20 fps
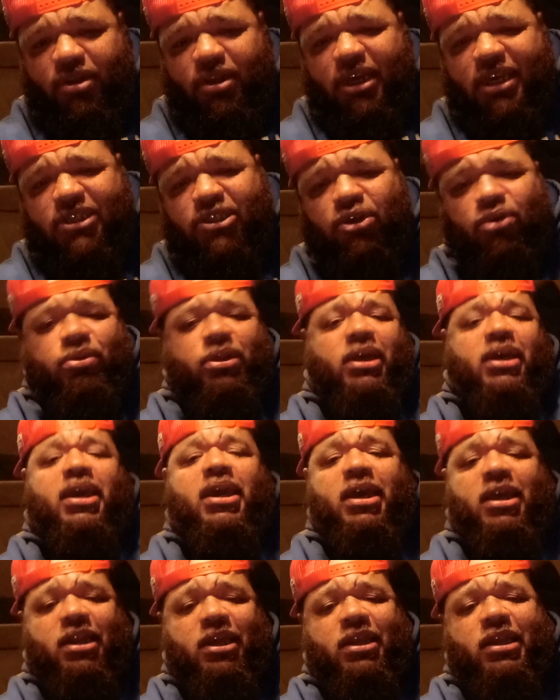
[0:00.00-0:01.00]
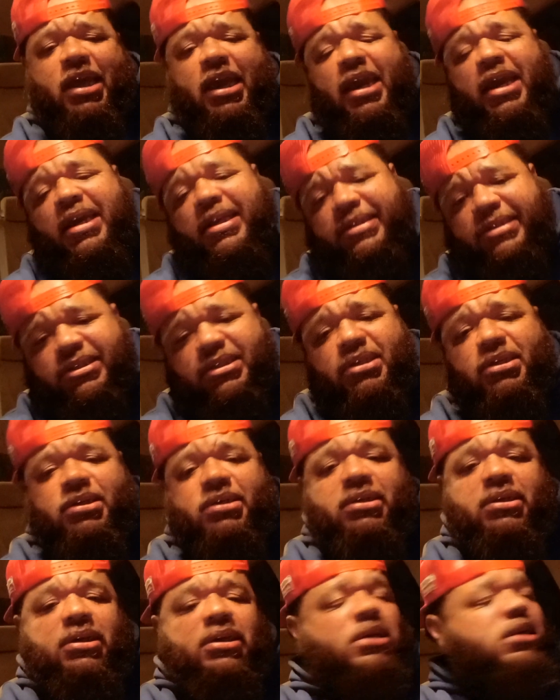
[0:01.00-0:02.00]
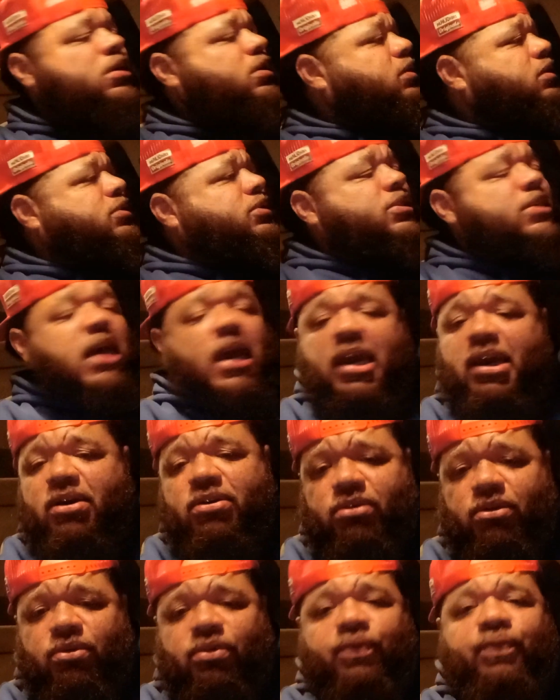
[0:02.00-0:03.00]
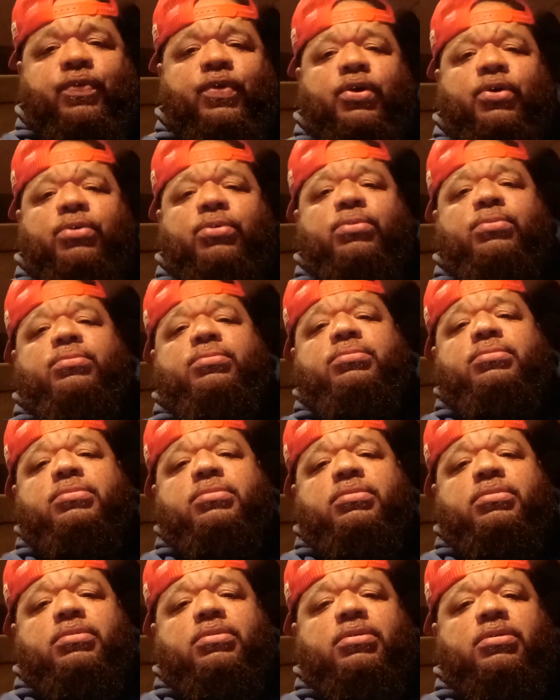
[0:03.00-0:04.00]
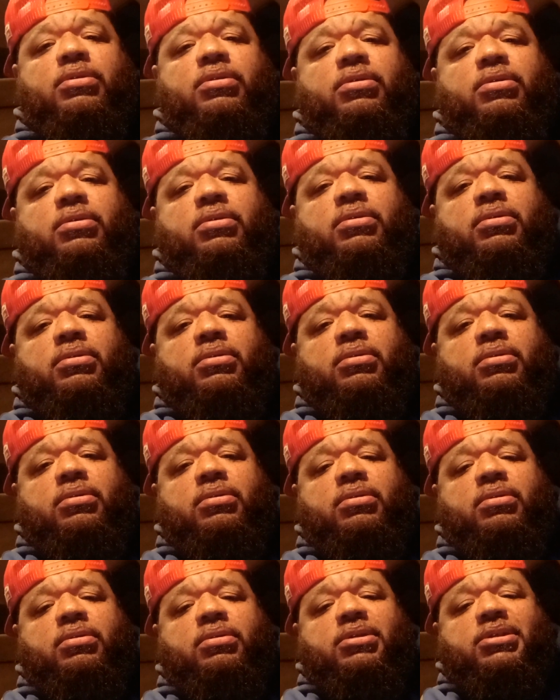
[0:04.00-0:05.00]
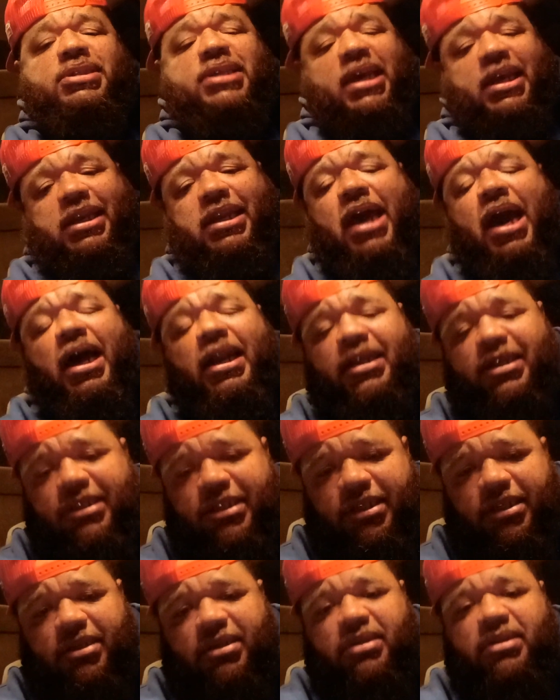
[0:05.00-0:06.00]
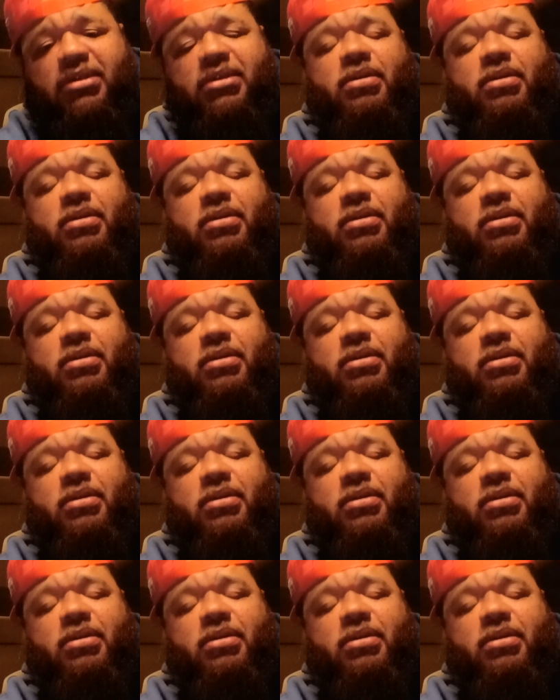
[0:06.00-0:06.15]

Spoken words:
as though they can't enhance the sound on the phone, the technology.